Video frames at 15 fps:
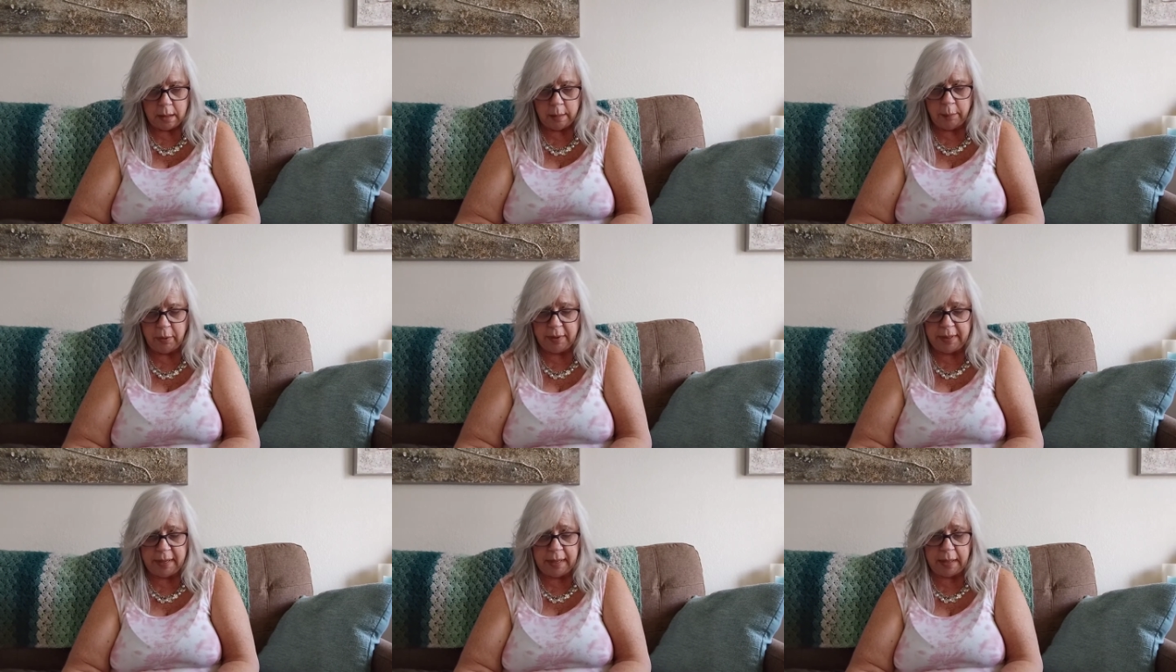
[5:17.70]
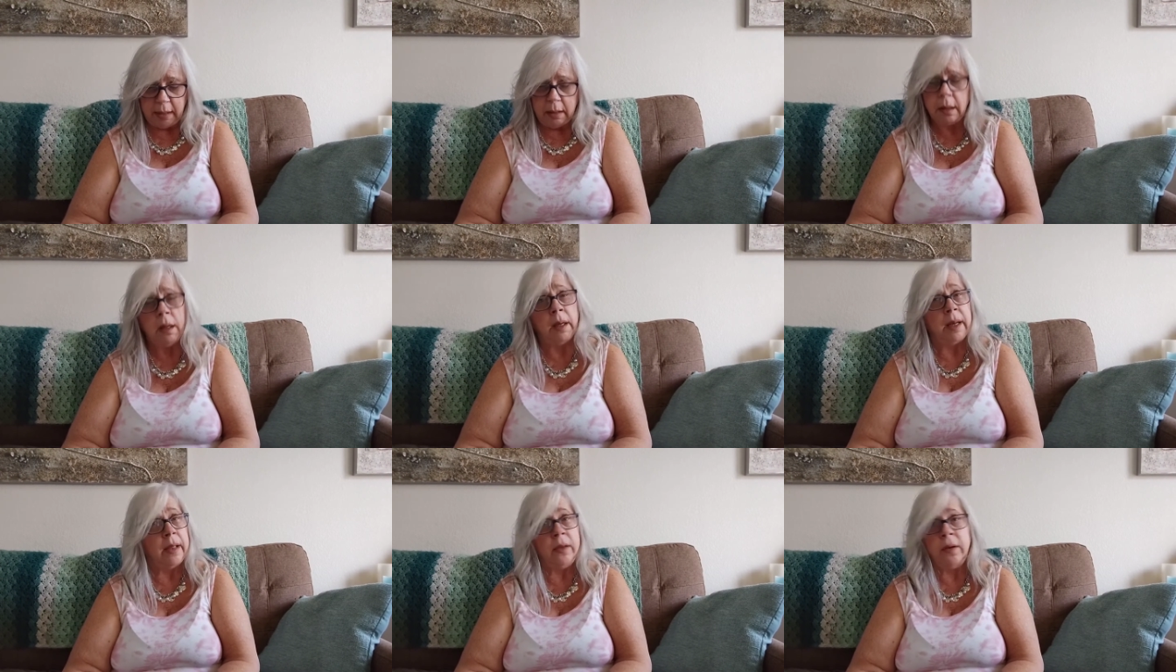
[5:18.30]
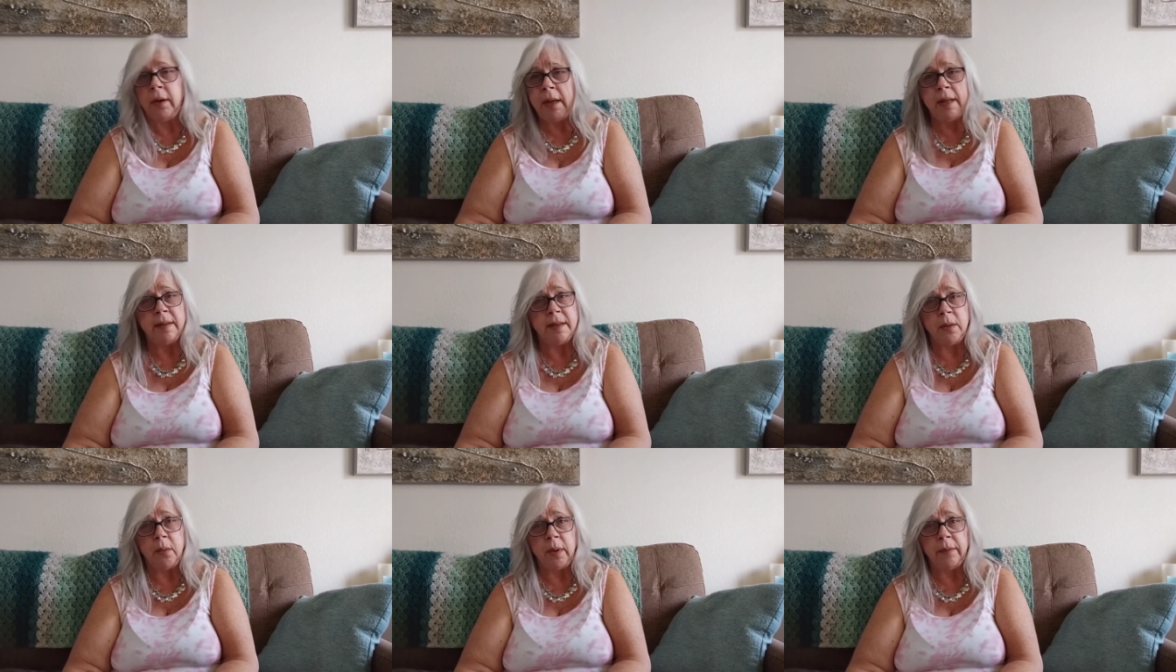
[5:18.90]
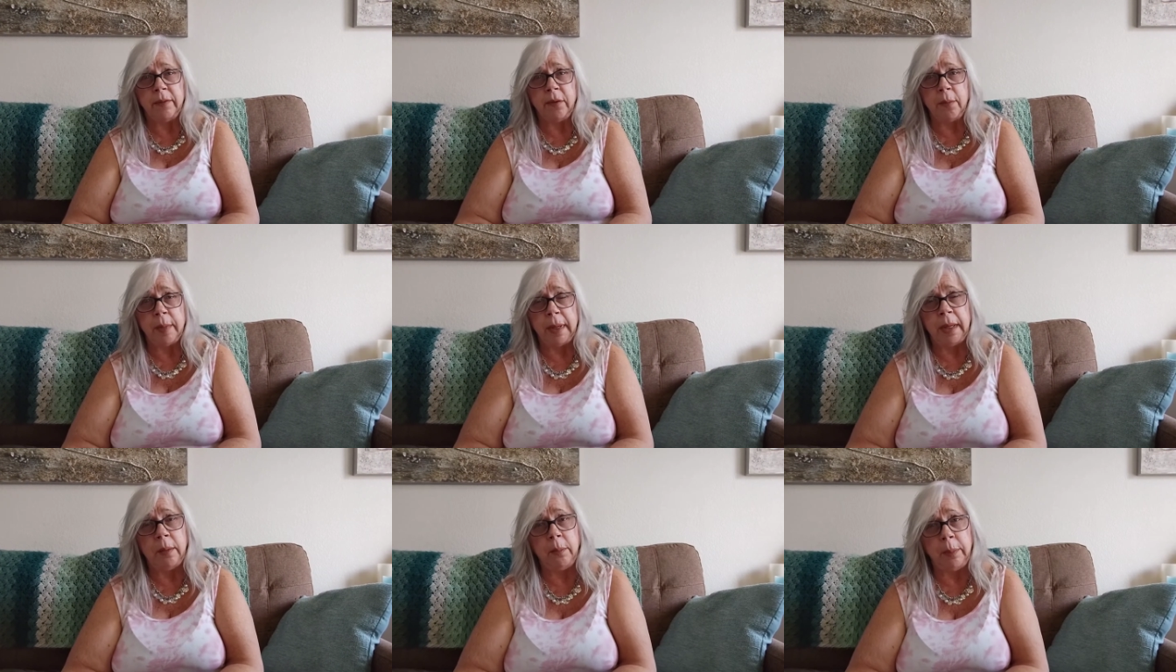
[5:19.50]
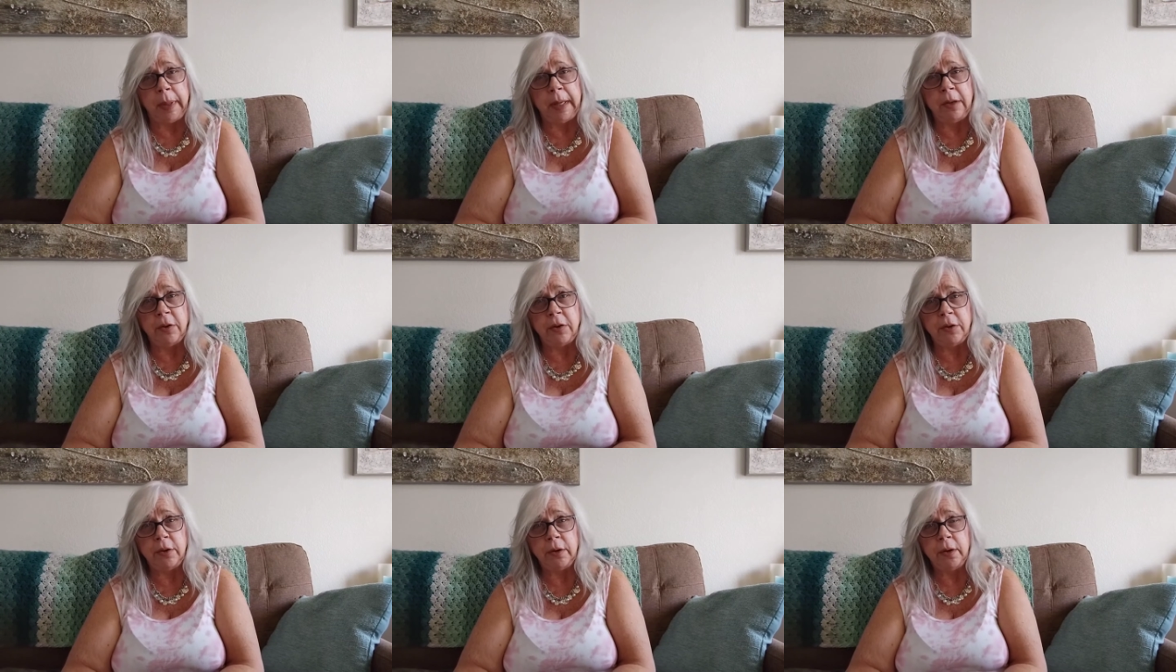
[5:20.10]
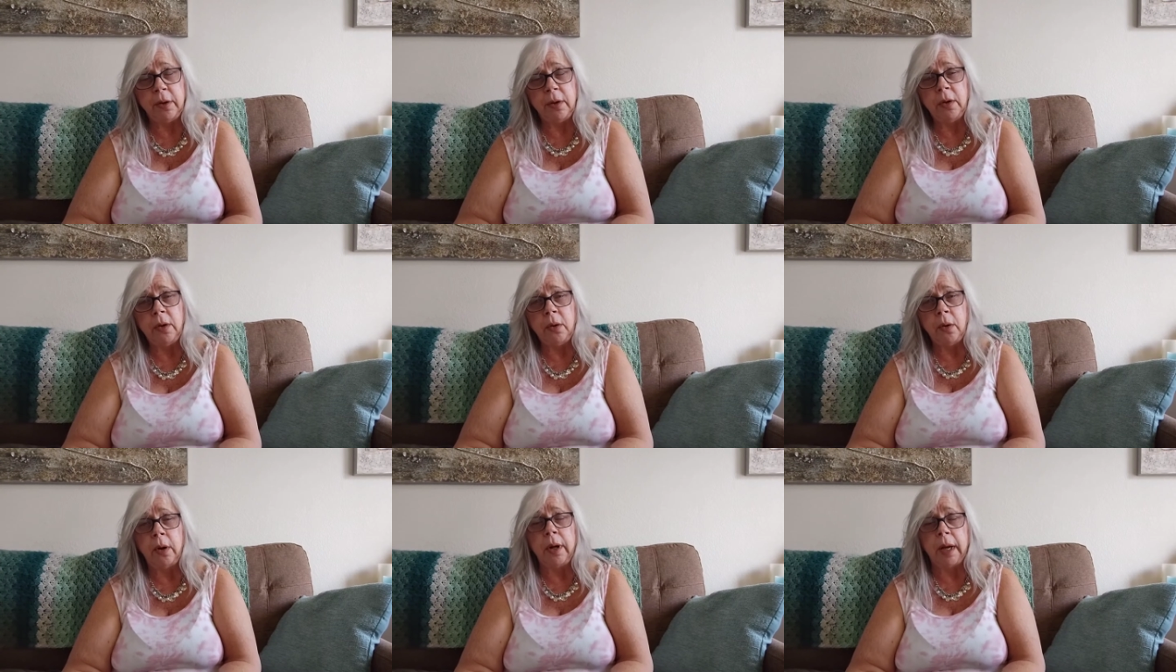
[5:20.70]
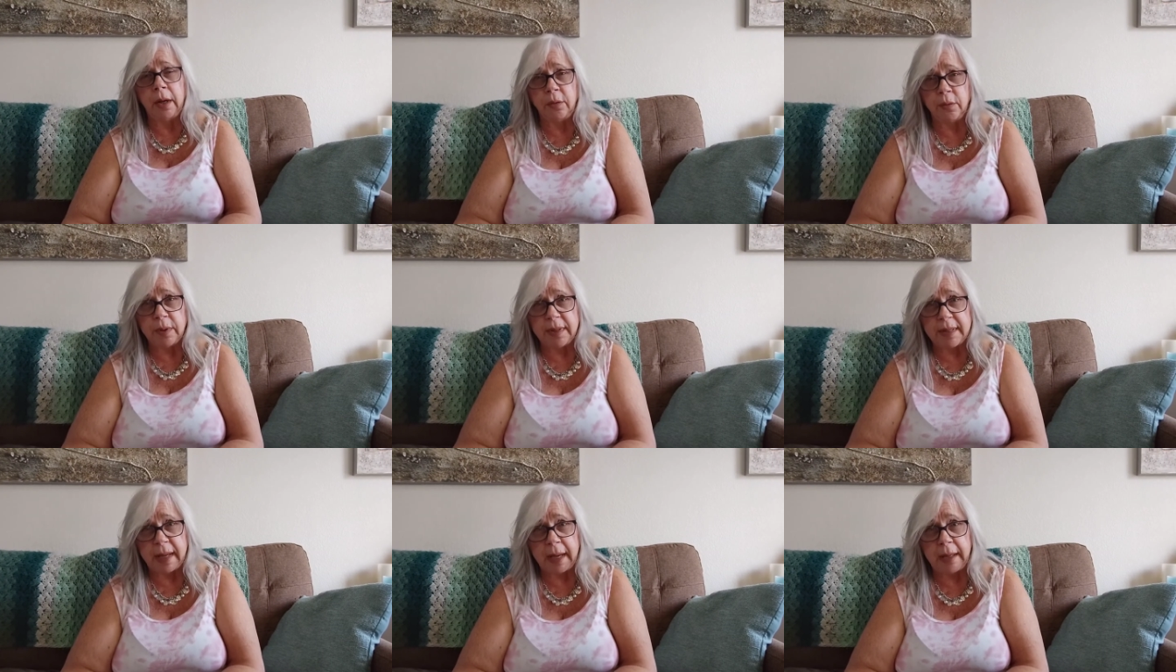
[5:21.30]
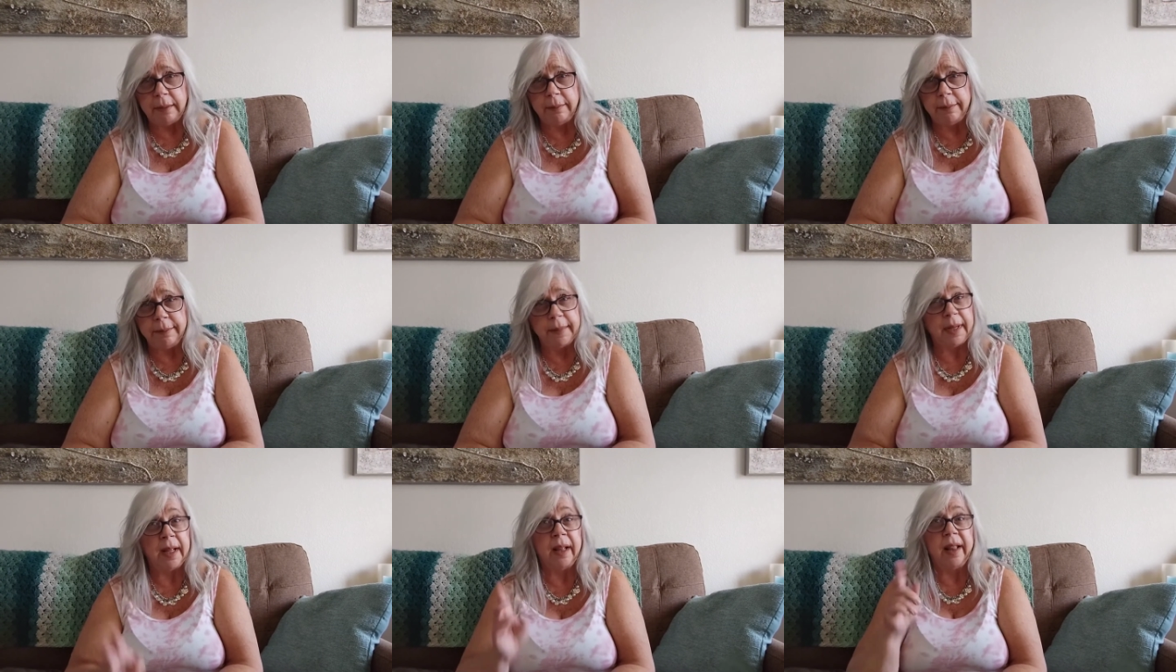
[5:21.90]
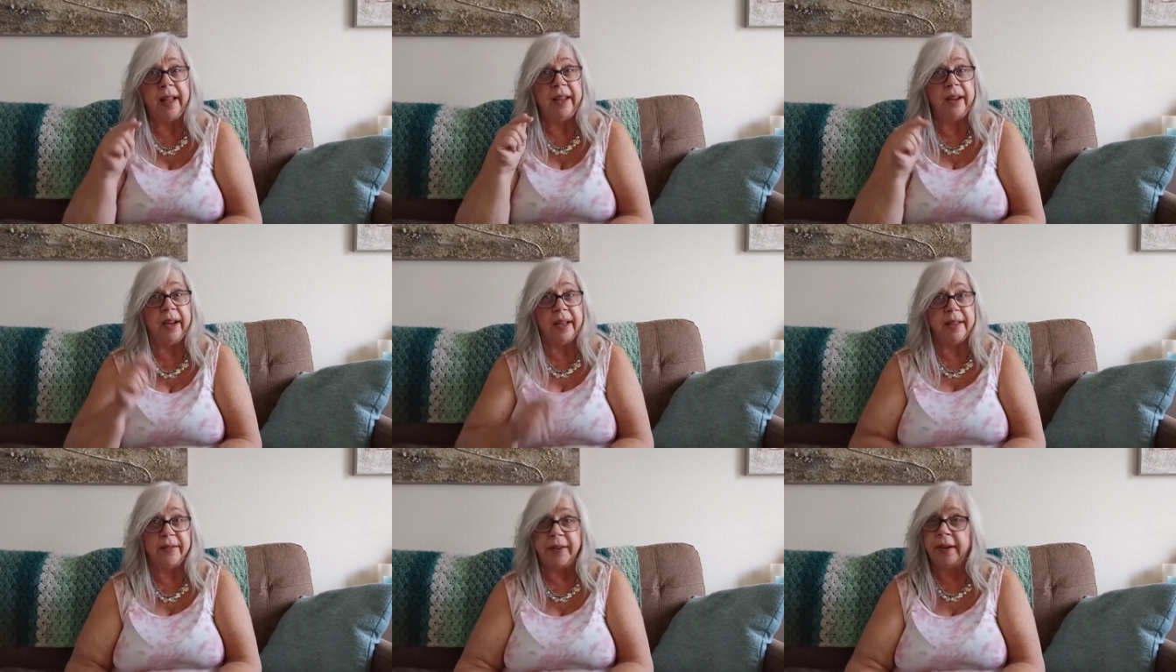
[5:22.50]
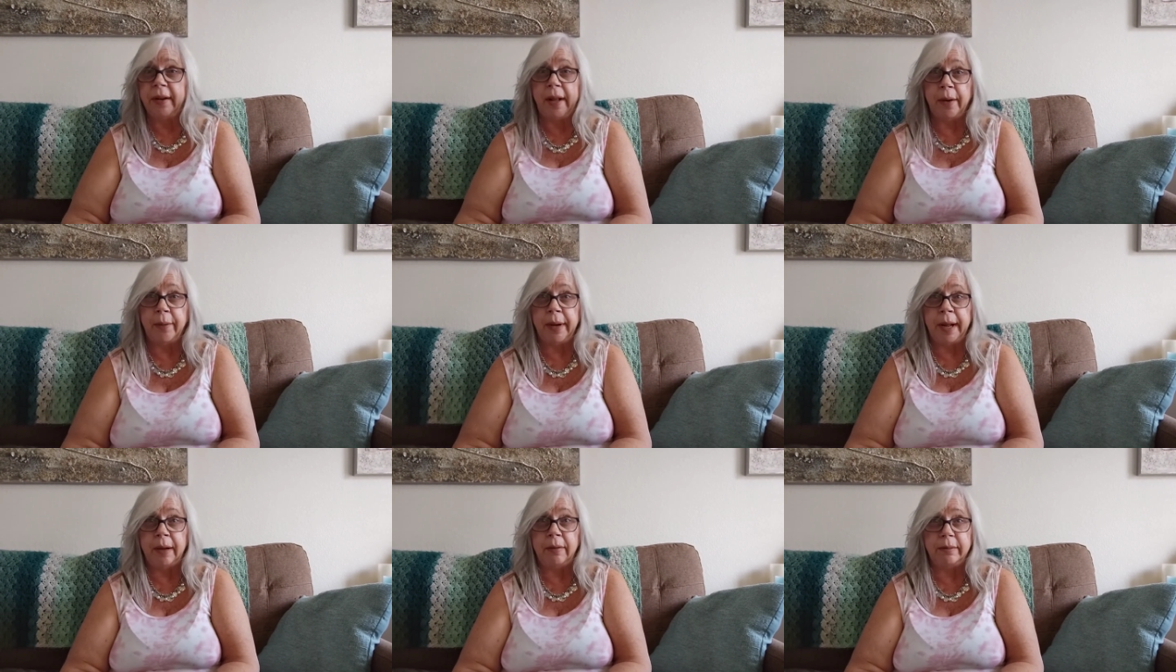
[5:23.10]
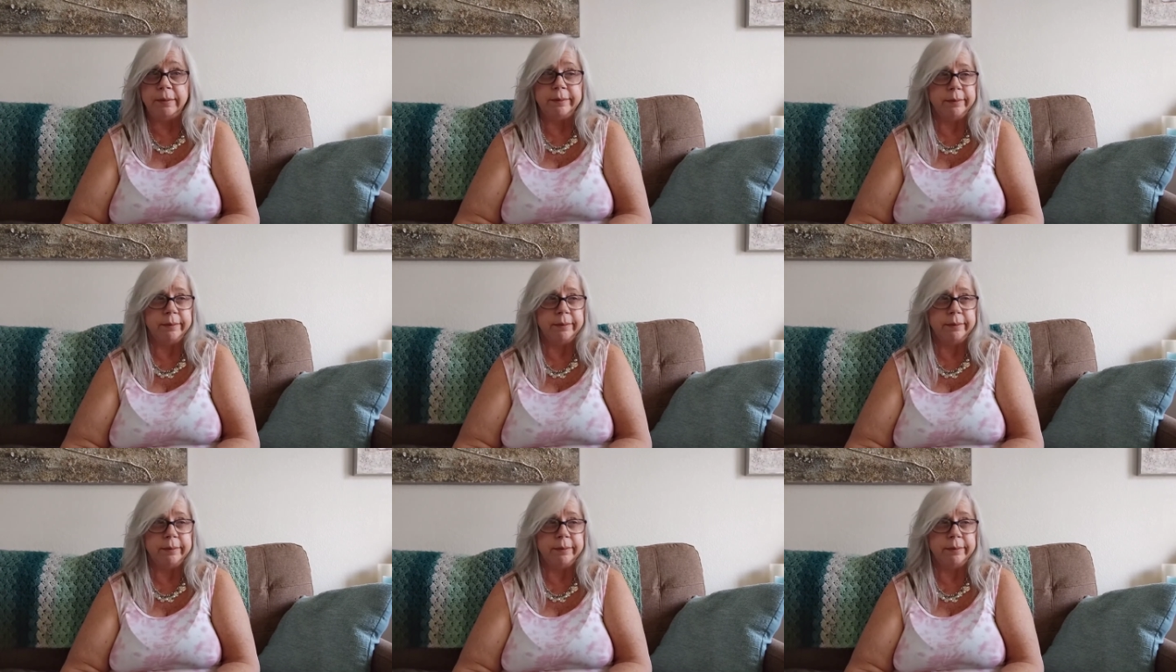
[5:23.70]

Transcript: Number 10, another easy one for me, beach or countryside. I'll let you guys figure that one out.